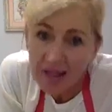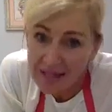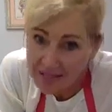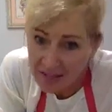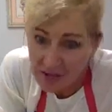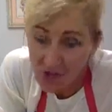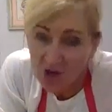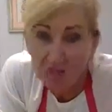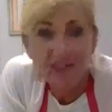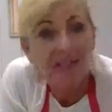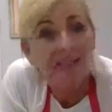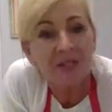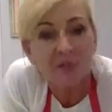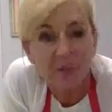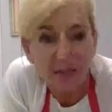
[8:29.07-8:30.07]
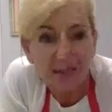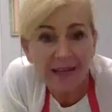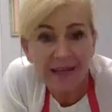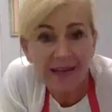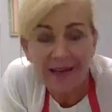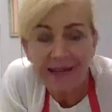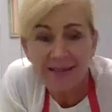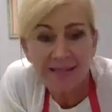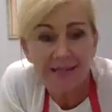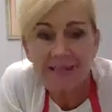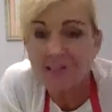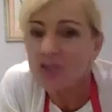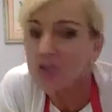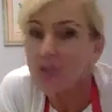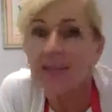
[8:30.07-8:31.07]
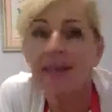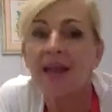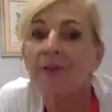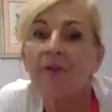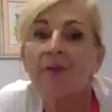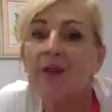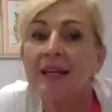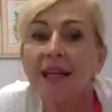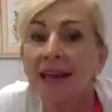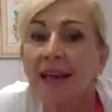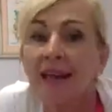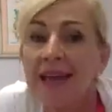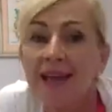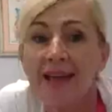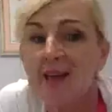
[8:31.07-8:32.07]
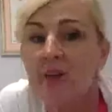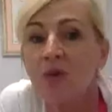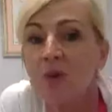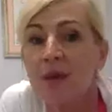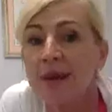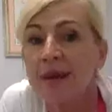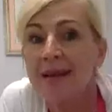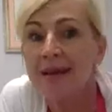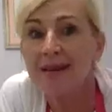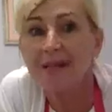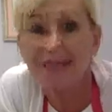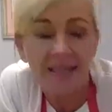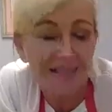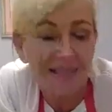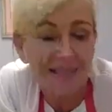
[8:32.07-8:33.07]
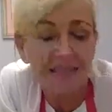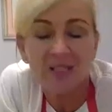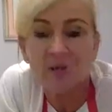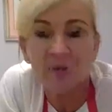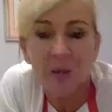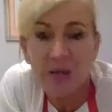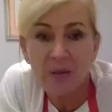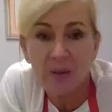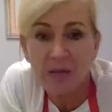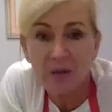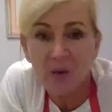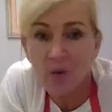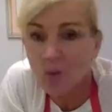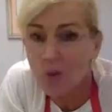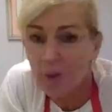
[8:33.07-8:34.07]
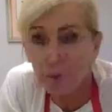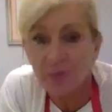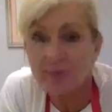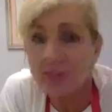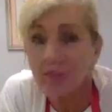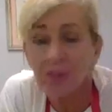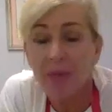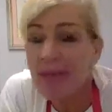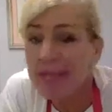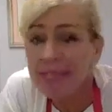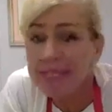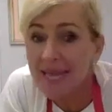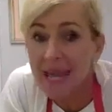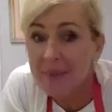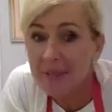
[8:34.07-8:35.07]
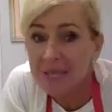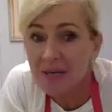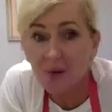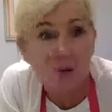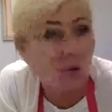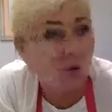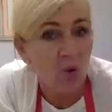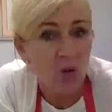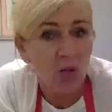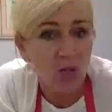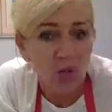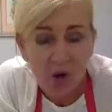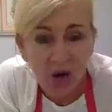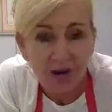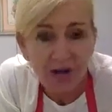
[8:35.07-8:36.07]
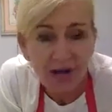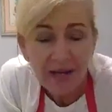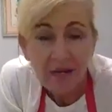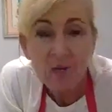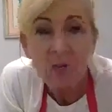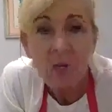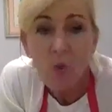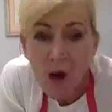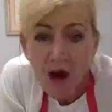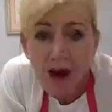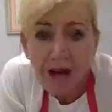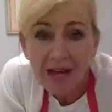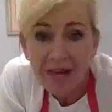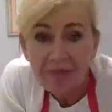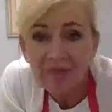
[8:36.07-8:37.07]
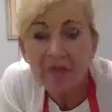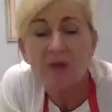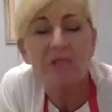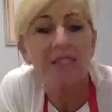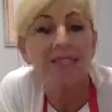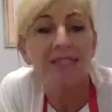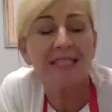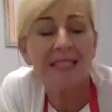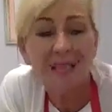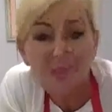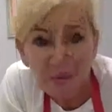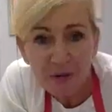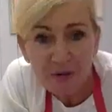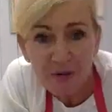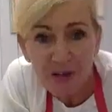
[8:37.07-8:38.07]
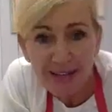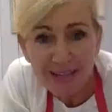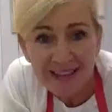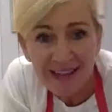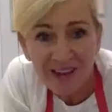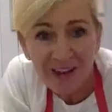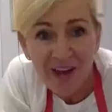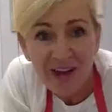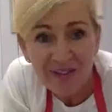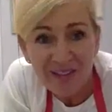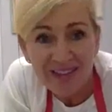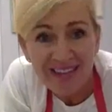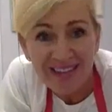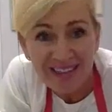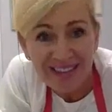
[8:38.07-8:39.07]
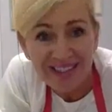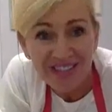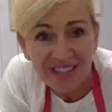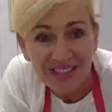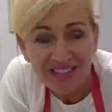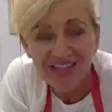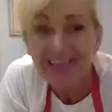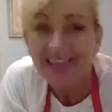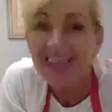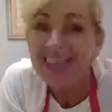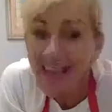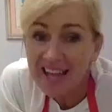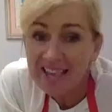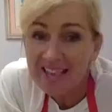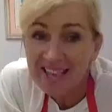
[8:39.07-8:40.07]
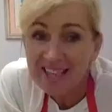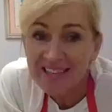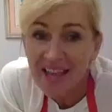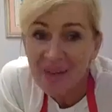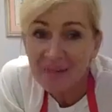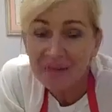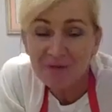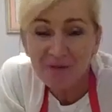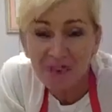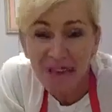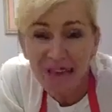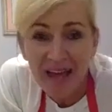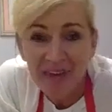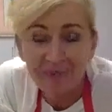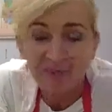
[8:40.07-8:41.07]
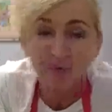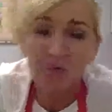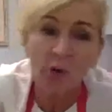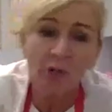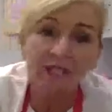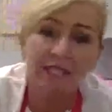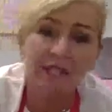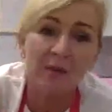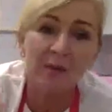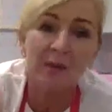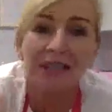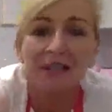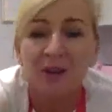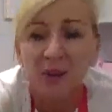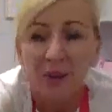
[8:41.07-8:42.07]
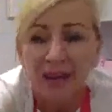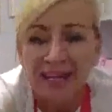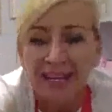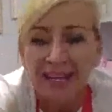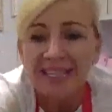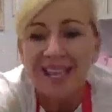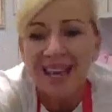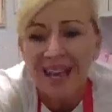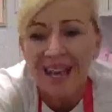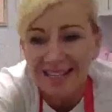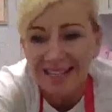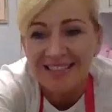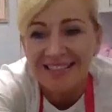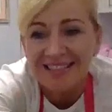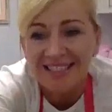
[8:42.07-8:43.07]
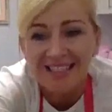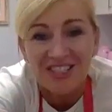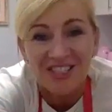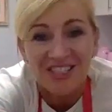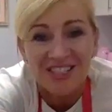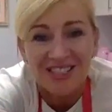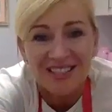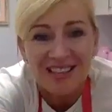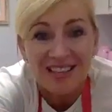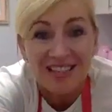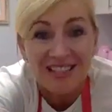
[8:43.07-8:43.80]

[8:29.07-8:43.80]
It's not. It's really easy. It's using everyday ingredients. And this is the way we cook, whether it's a pandemic or not. Why? Because it simplifies our life in the kitchen. That's a salmon flan, 4 simple ingredients, and it's delicious.